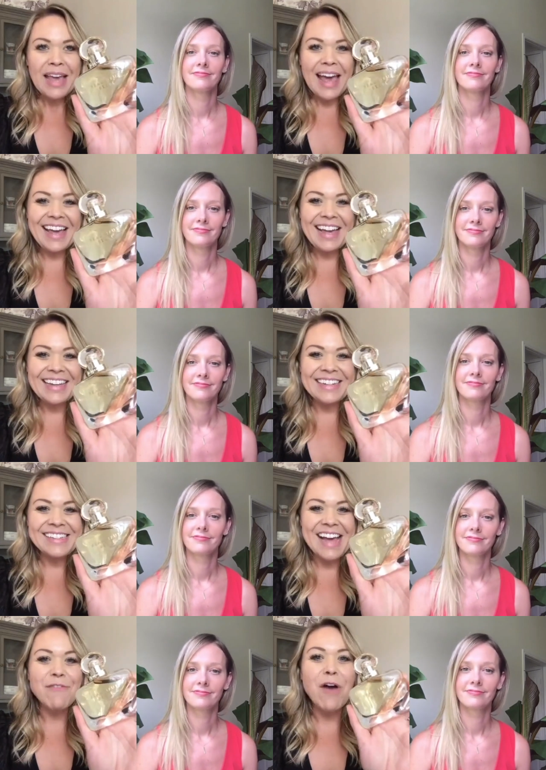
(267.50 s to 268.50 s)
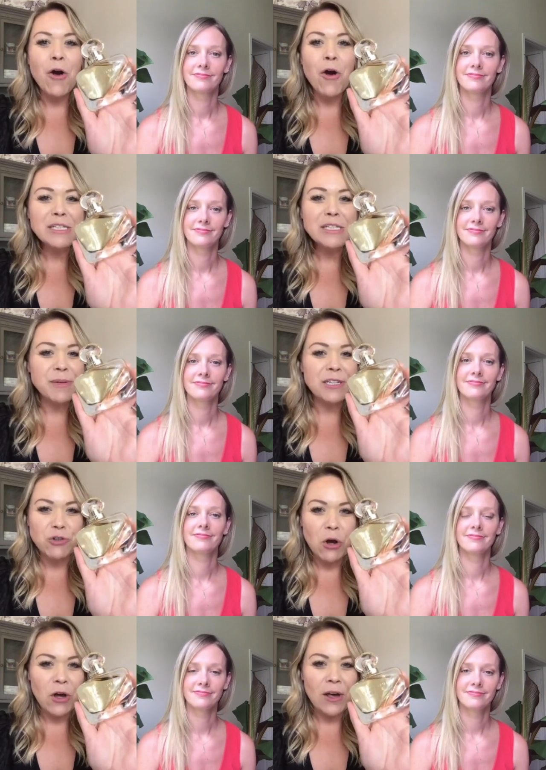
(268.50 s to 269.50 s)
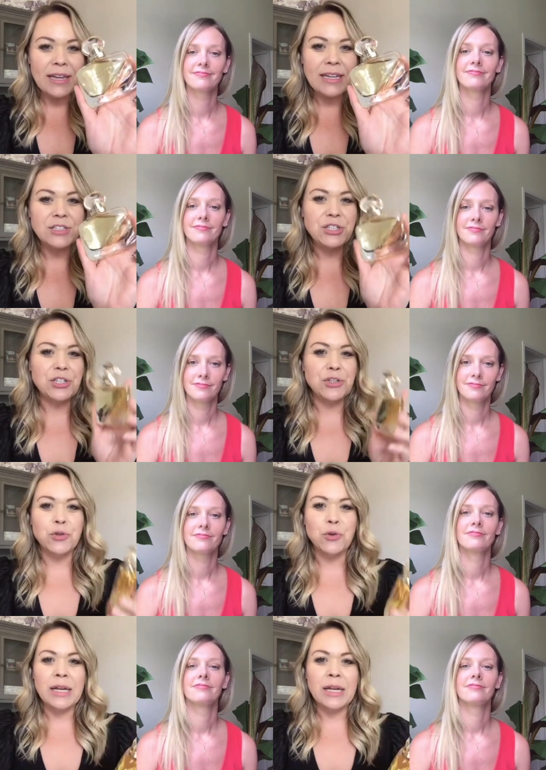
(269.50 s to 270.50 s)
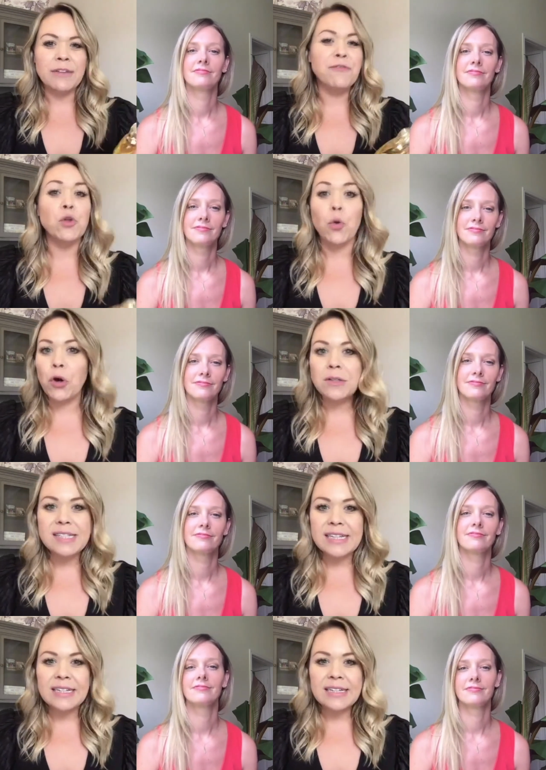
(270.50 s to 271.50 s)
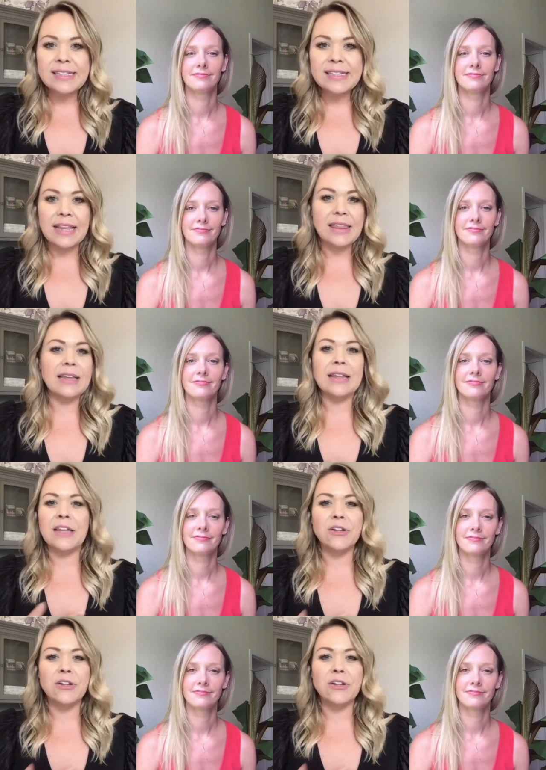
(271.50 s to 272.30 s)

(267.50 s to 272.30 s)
Speaker 1: And I've always been drawn to floral scents. I think that